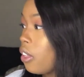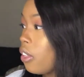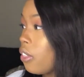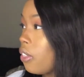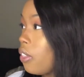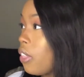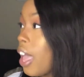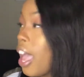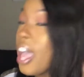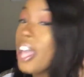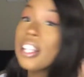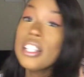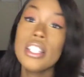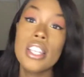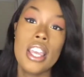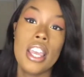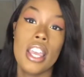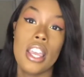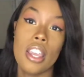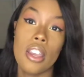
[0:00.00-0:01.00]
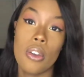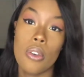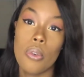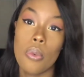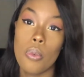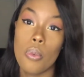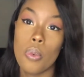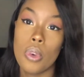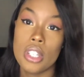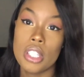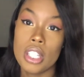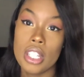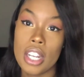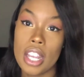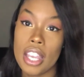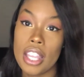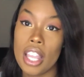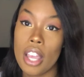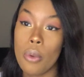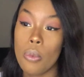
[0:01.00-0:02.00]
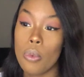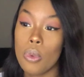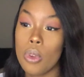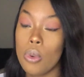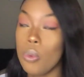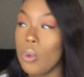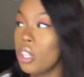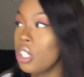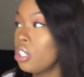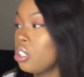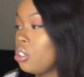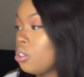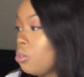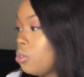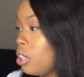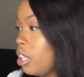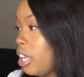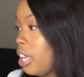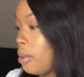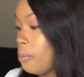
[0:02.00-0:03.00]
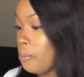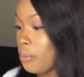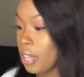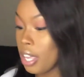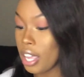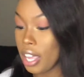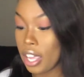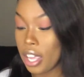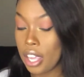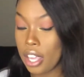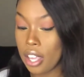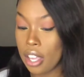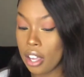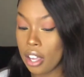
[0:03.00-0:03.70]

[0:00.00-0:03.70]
that day was the day that we went to the NBA